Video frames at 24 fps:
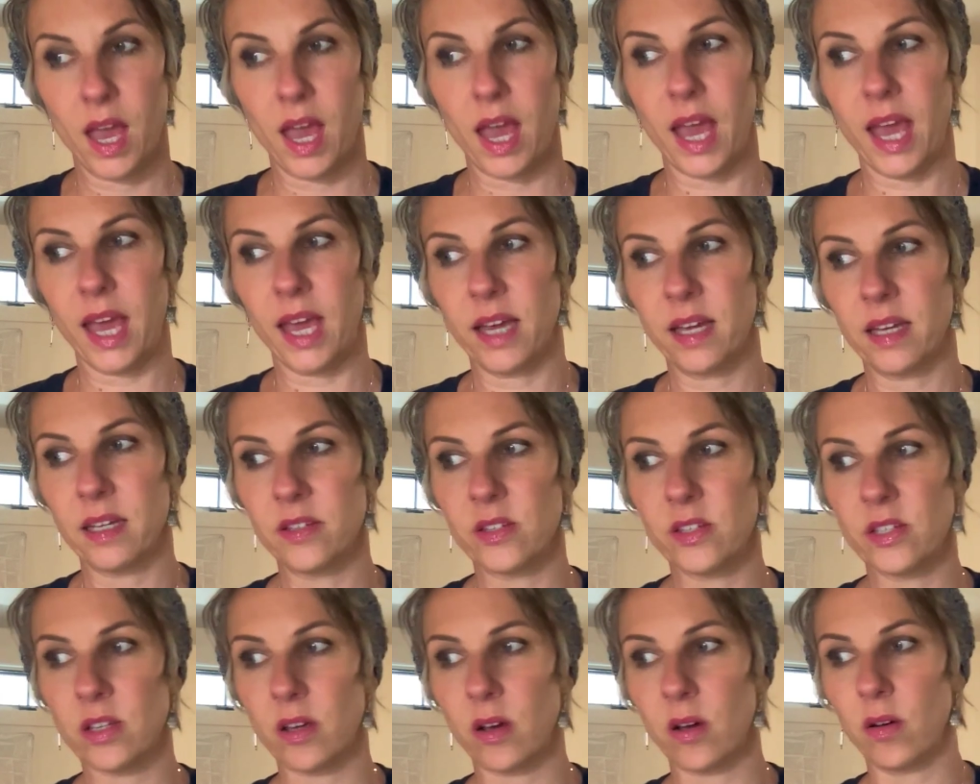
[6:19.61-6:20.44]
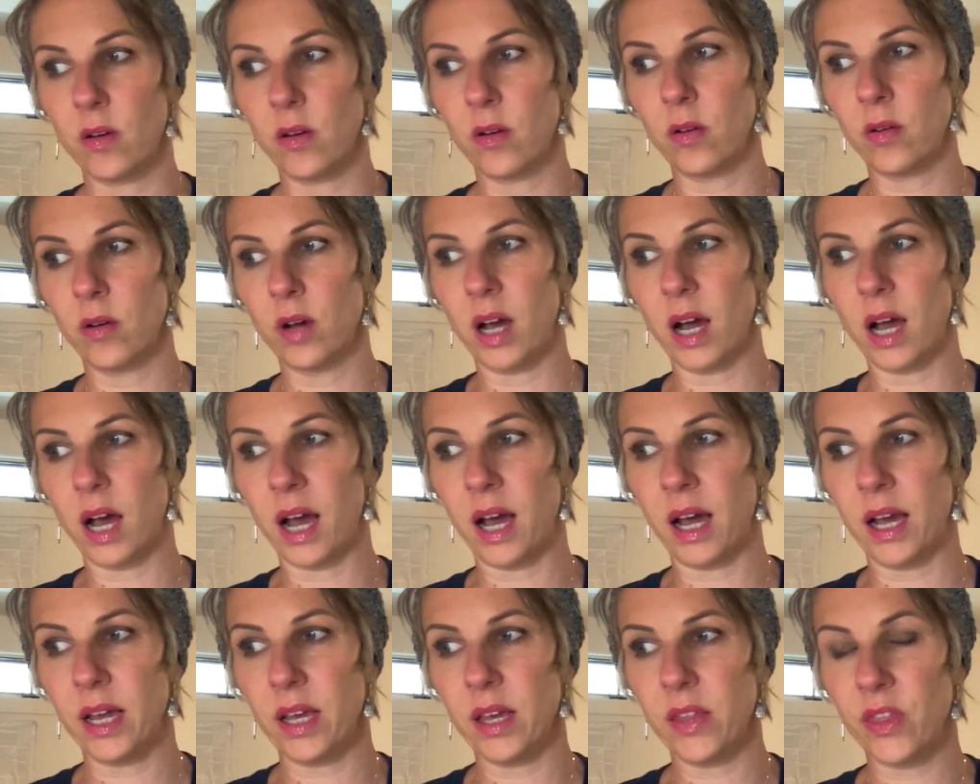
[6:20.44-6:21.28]
And so
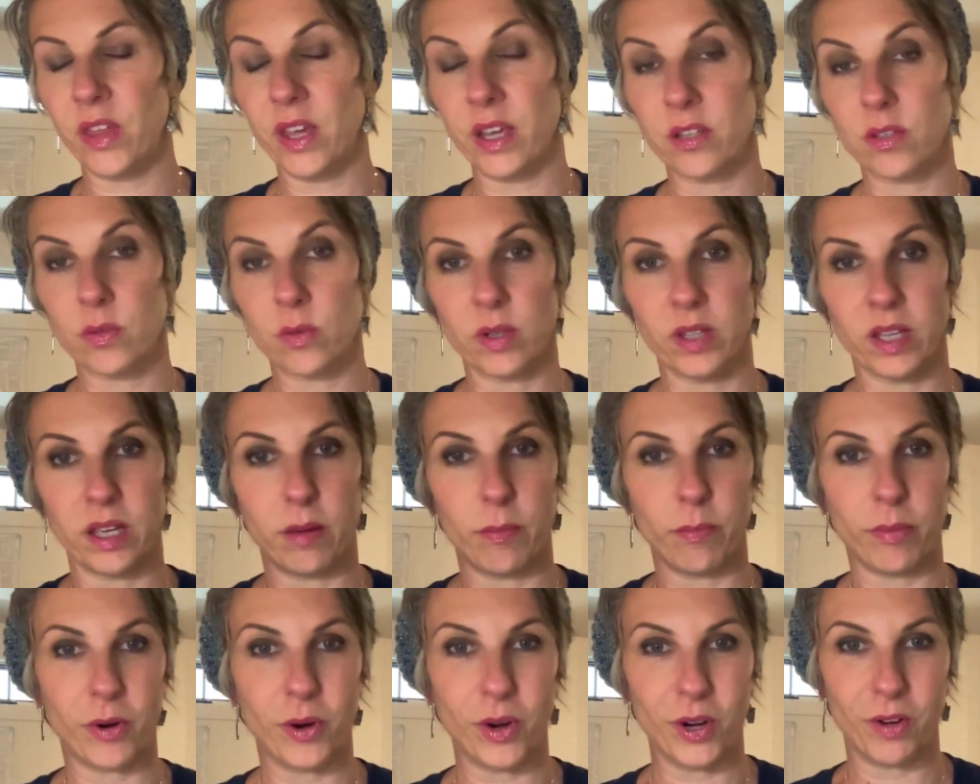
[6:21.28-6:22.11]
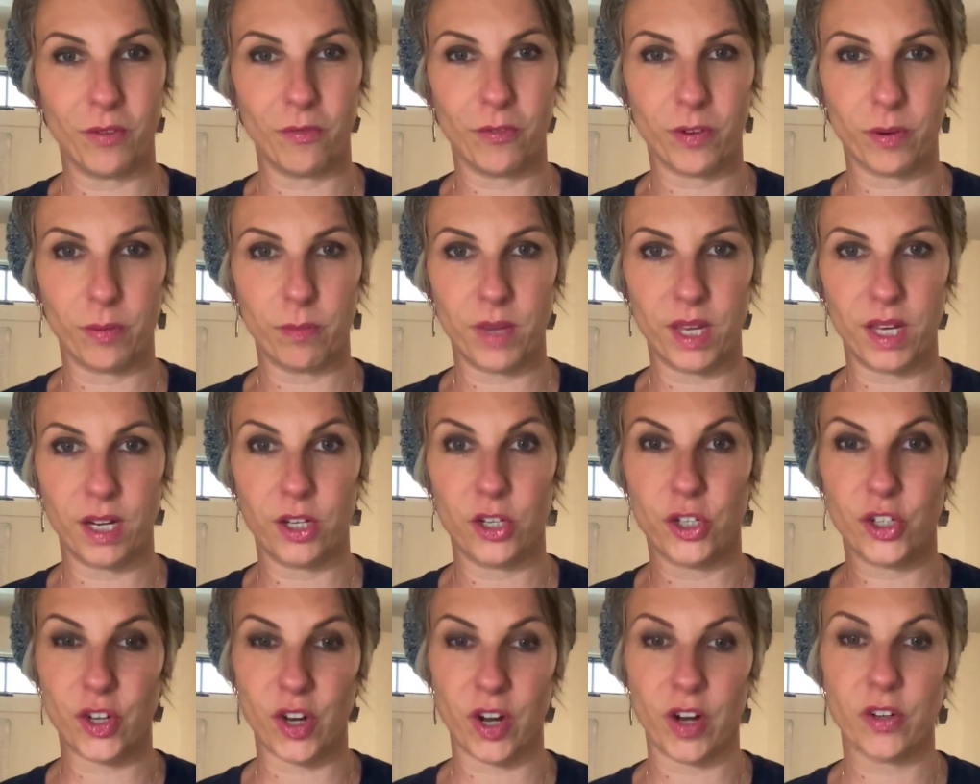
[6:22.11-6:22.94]
I think it's really important for me to
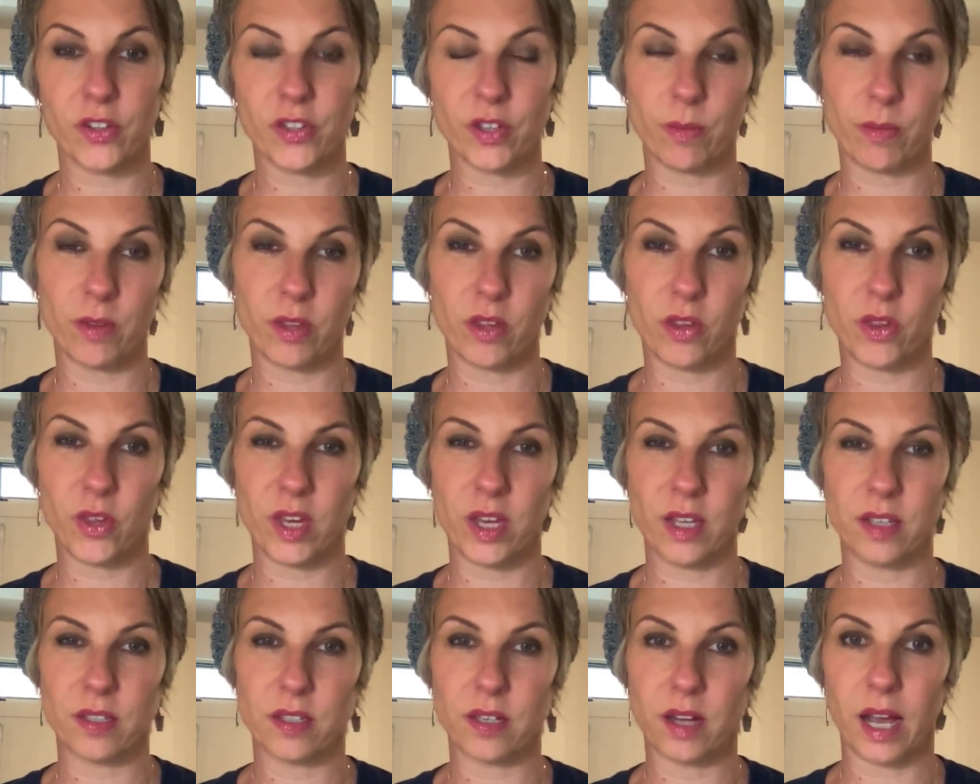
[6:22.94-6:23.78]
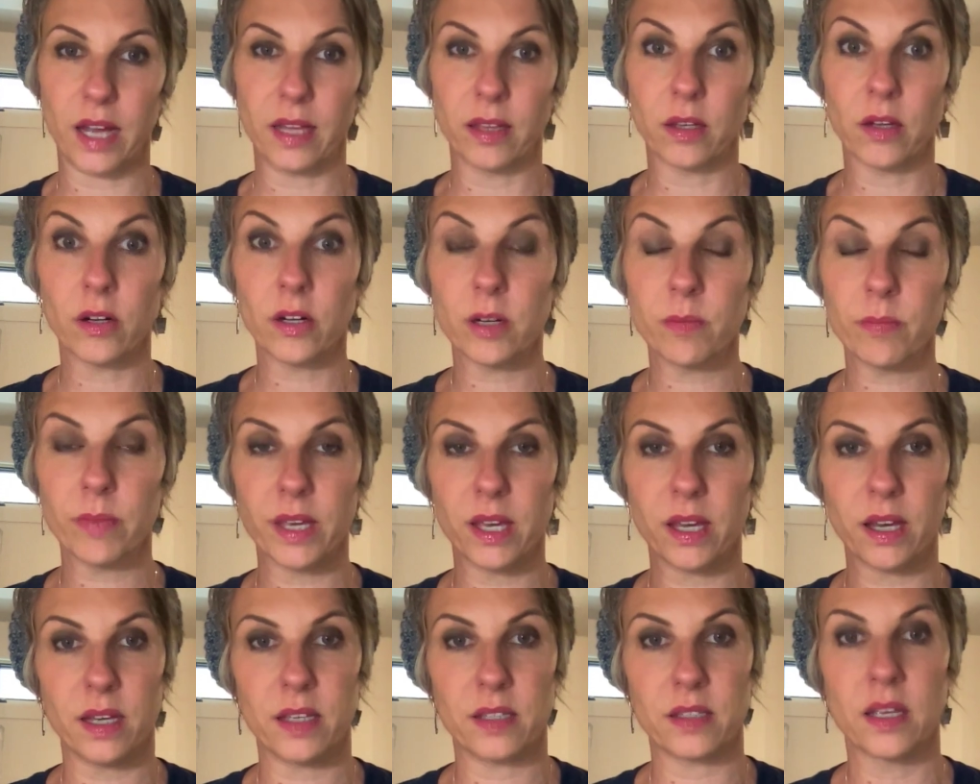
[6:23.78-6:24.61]
share some of the things that I learned,
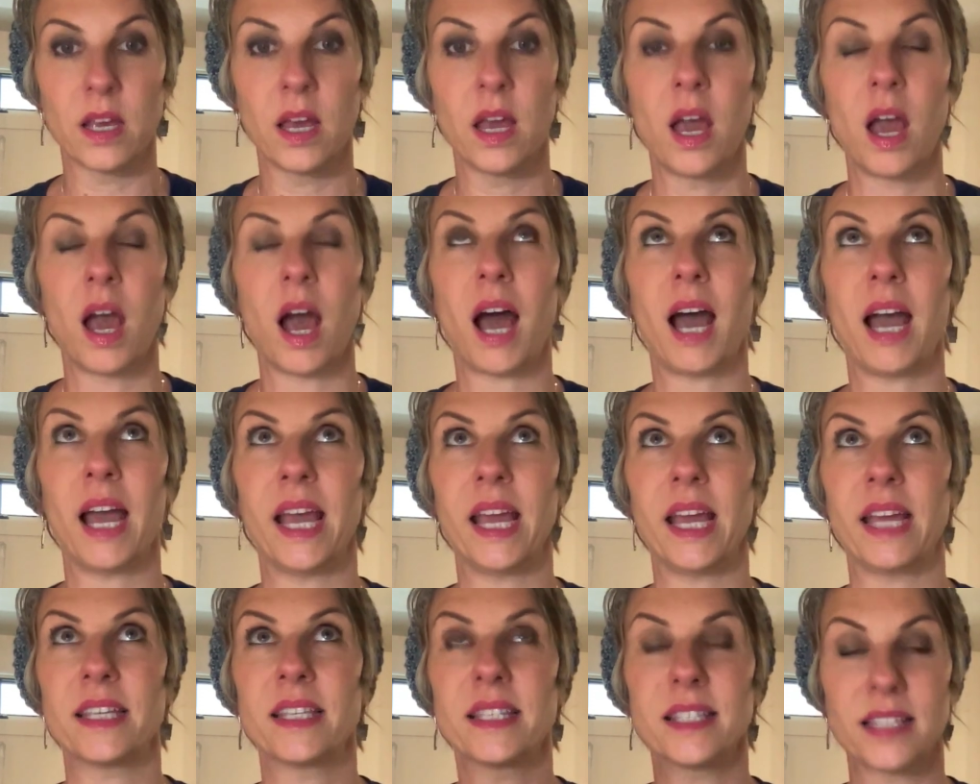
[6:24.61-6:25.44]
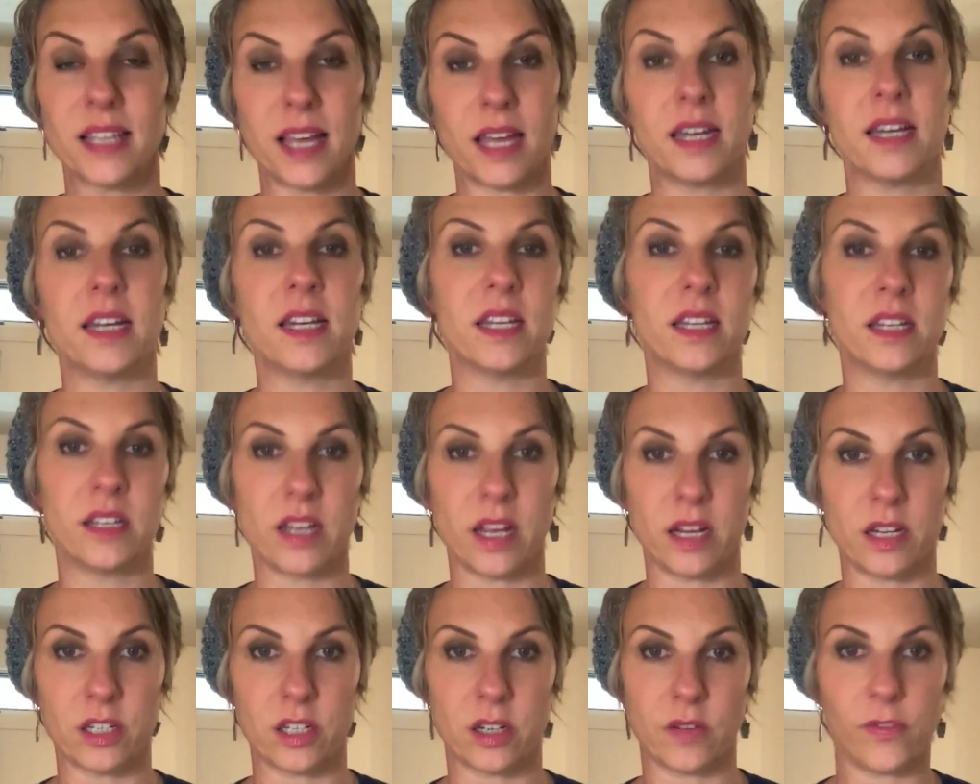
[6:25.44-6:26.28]
because I set an
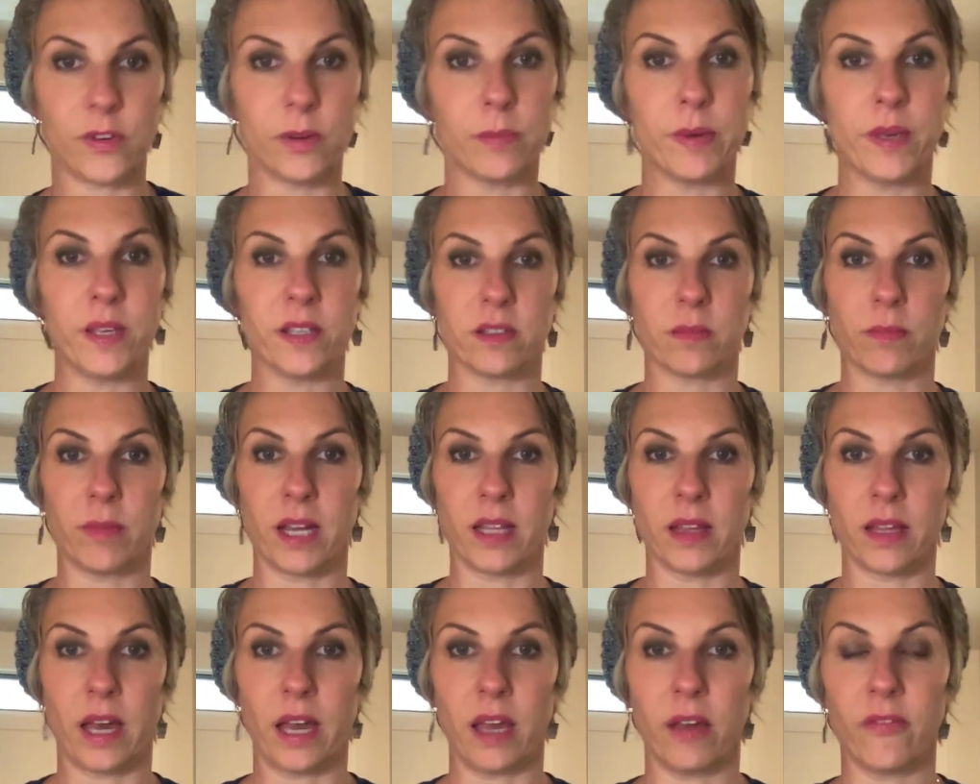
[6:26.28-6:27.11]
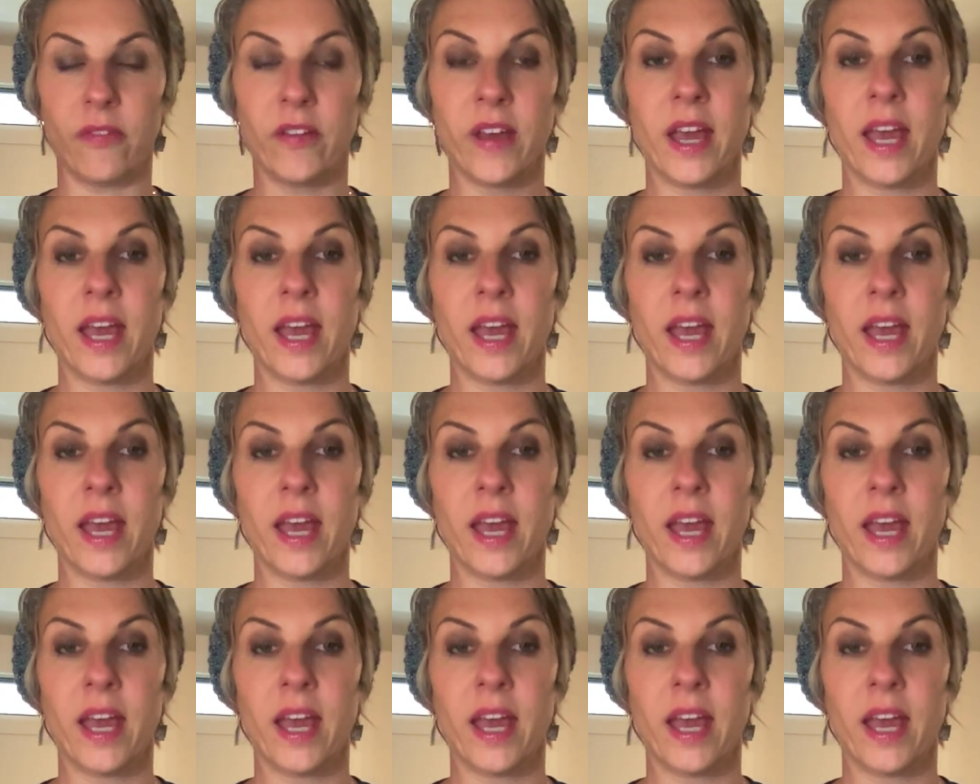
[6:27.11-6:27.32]
intention for peace in my life.